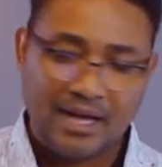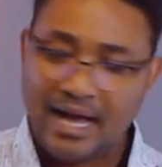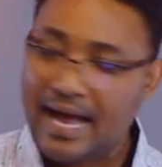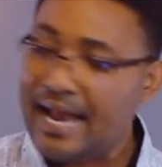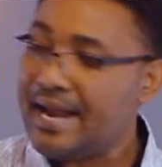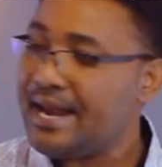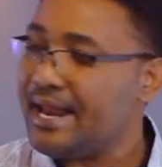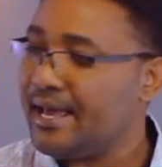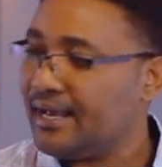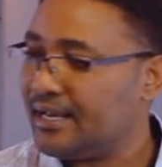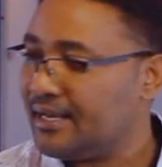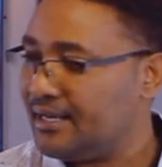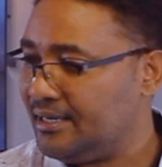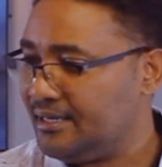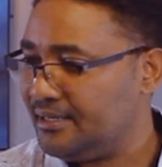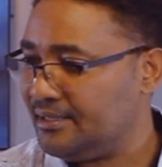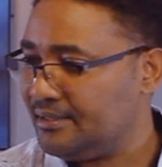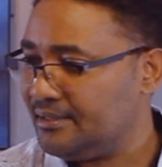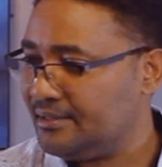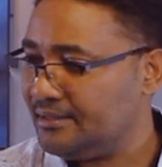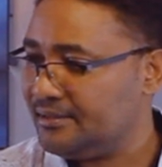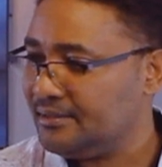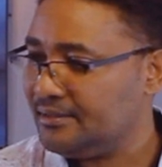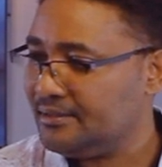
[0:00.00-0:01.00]
Anak,
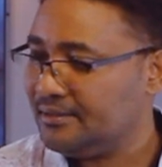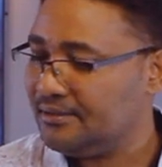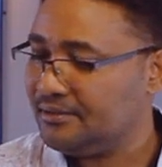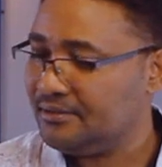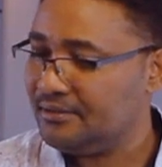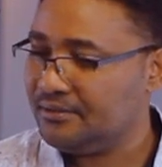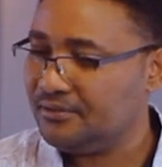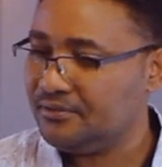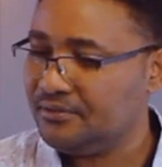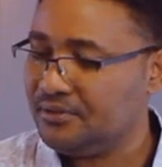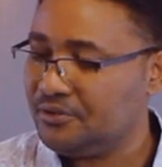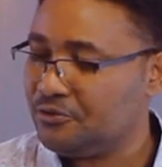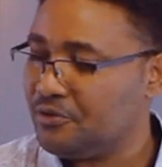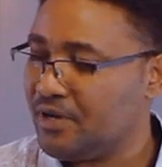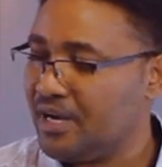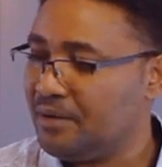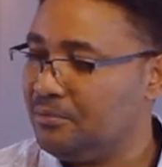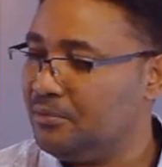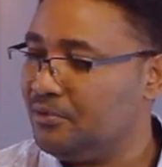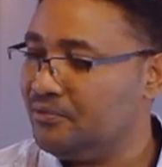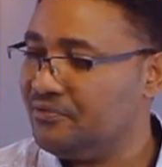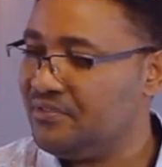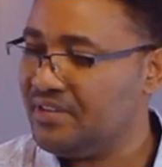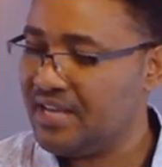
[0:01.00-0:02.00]
the
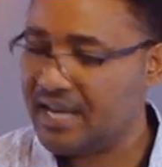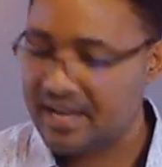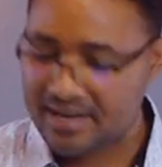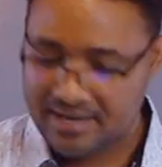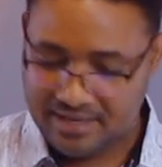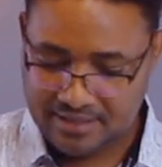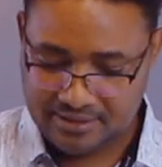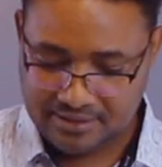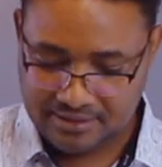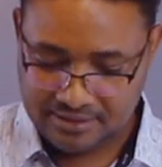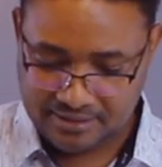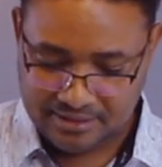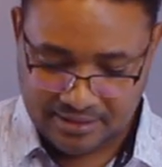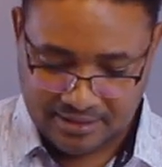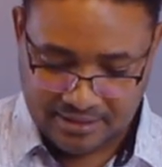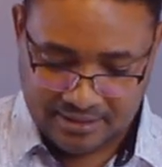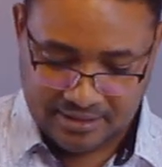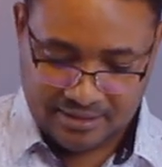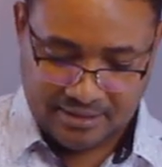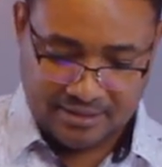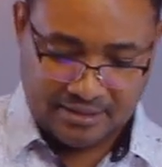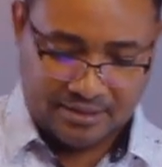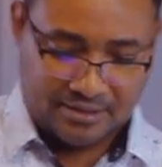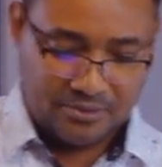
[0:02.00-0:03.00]
tribe of the Anaks.
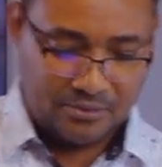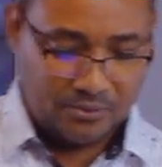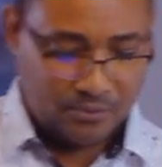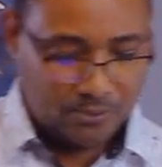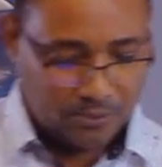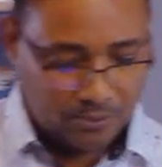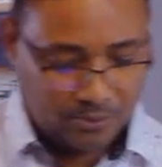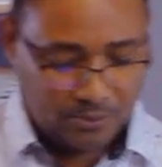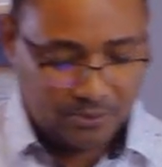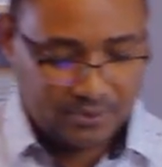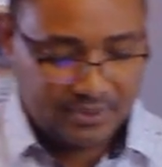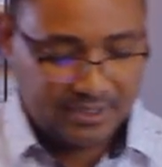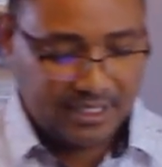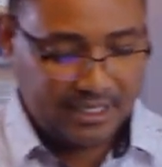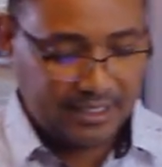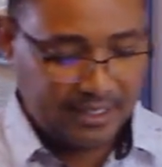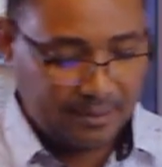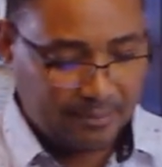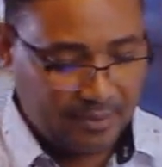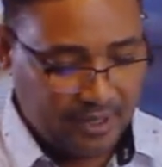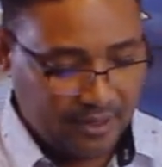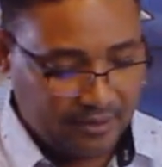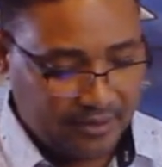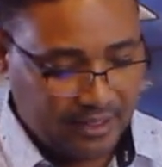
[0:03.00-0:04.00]
We will study
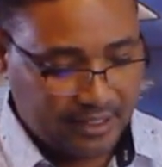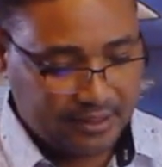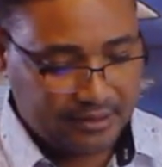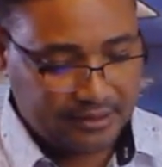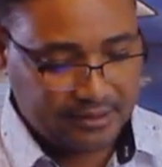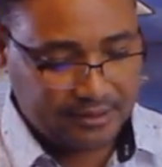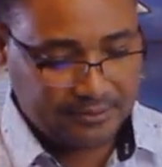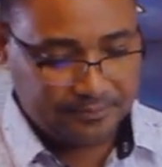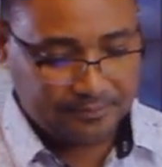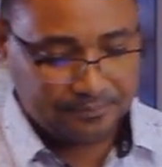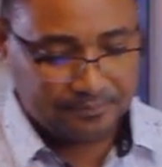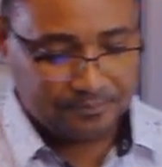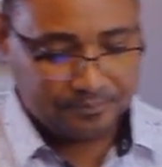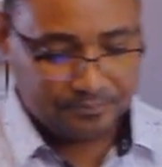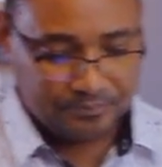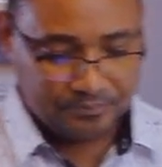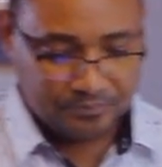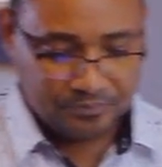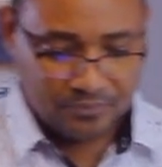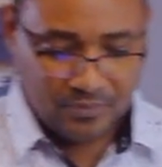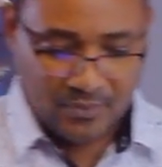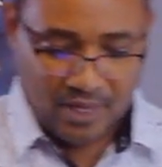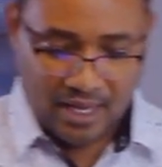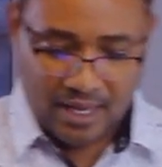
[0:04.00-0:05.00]
about that.
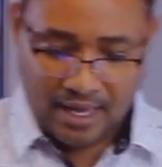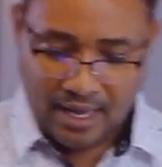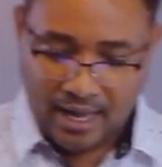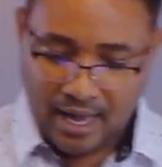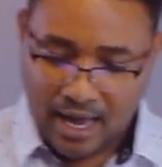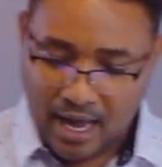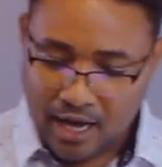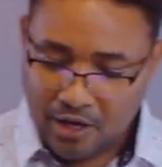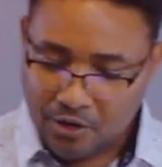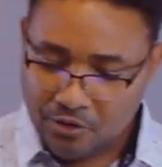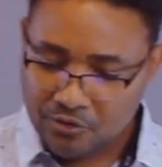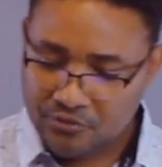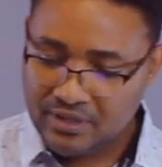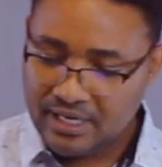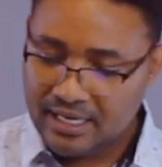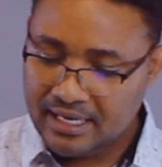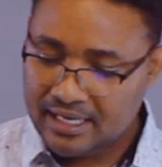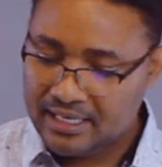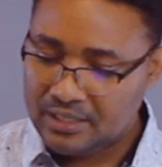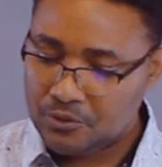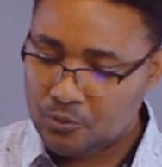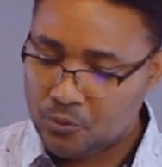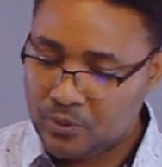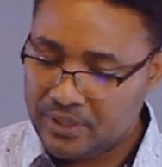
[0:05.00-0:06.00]
Out of the
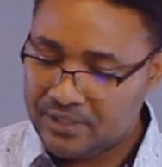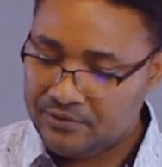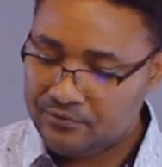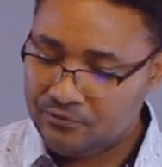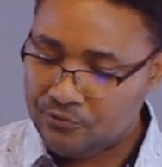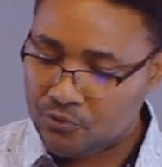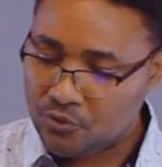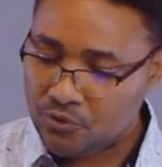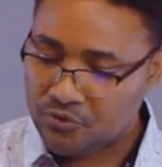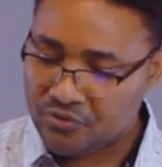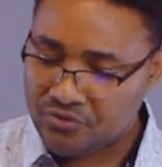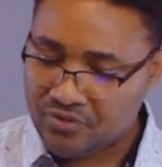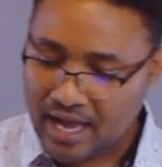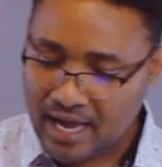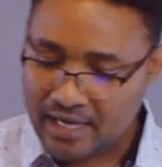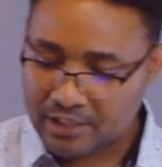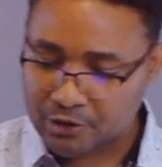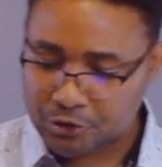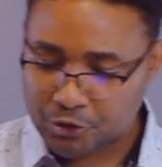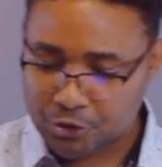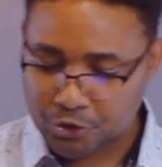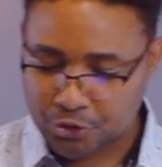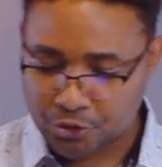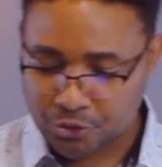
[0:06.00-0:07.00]
land went forth
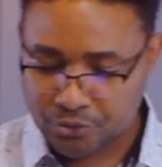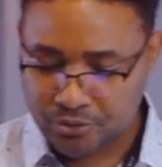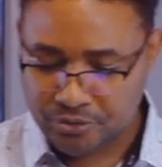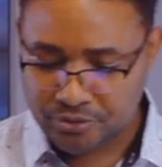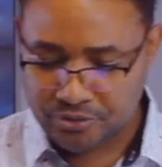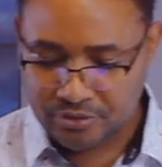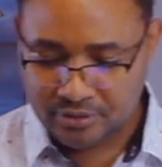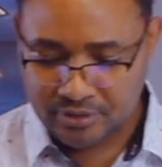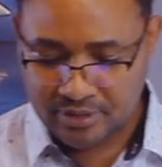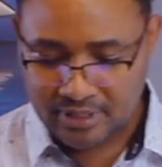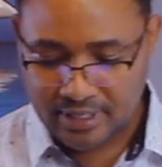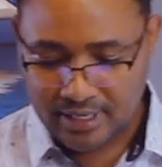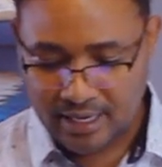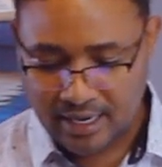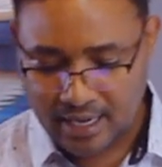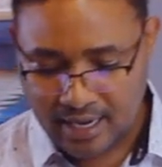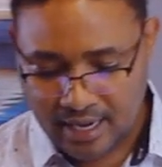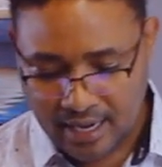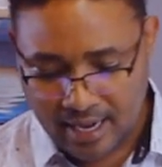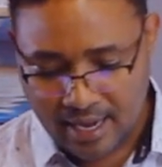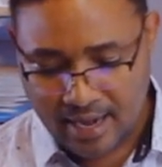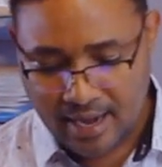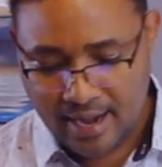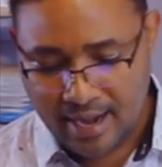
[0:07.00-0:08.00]
Ashur,
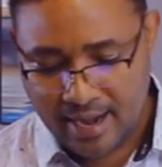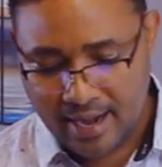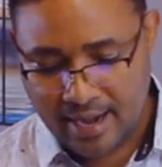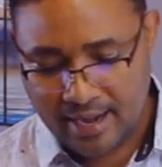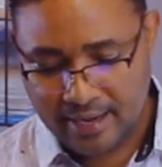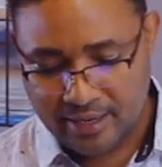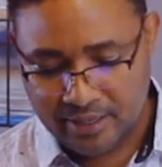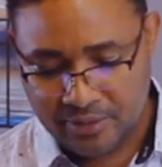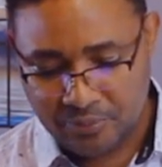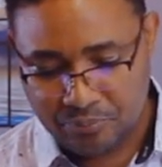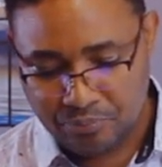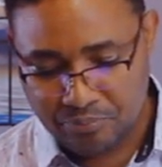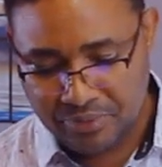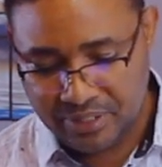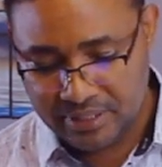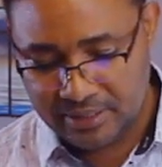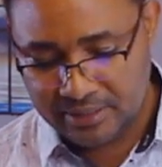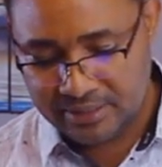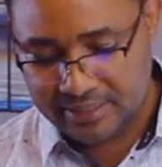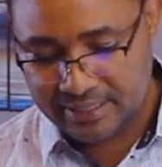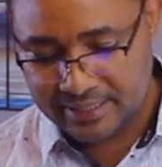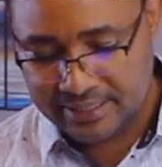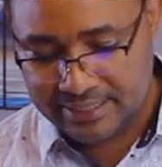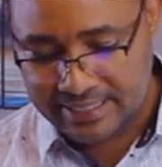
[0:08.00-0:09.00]
and
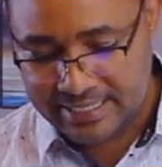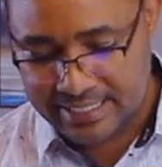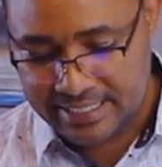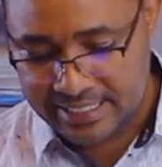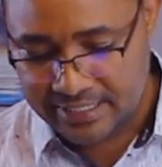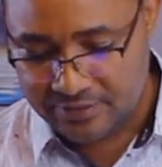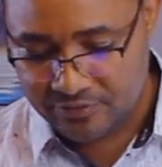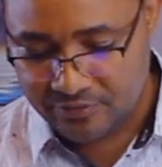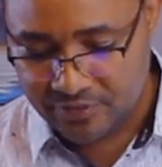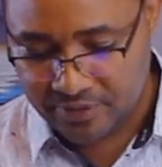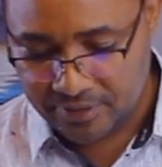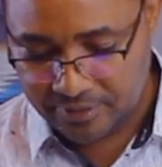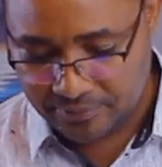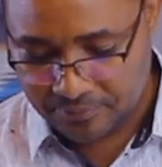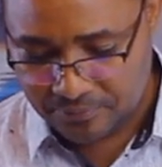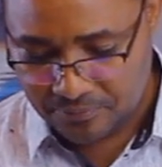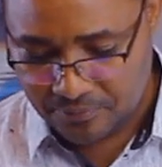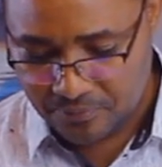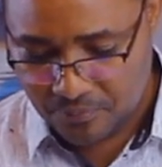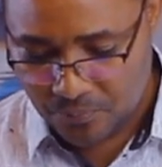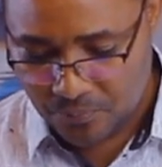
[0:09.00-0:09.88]
builded Nineveh,